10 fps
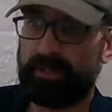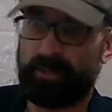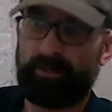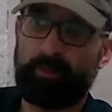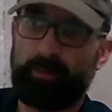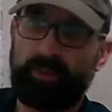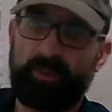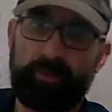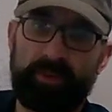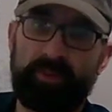someone
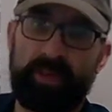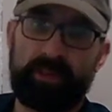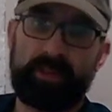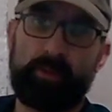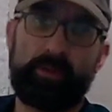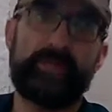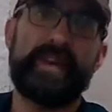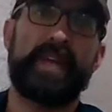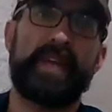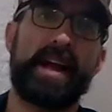simply saying, we've
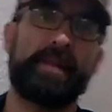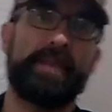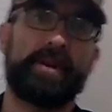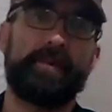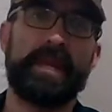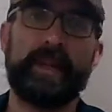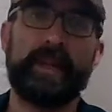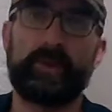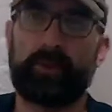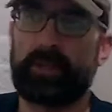never had a better
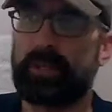meal, or,